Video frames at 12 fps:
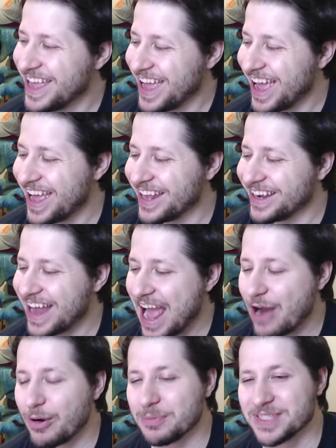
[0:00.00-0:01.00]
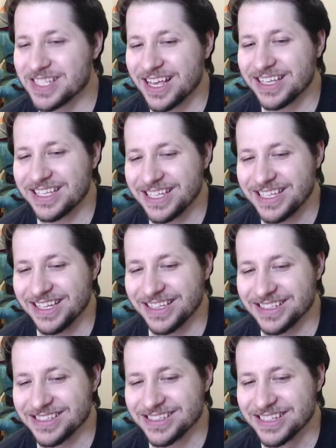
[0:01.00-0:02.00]
and how upset he
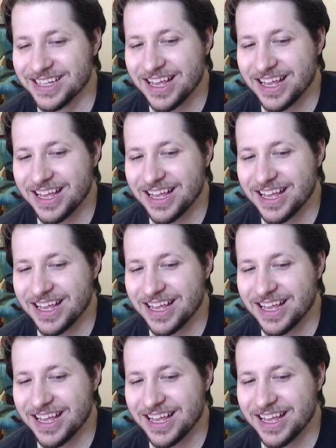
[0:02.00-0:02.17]
is.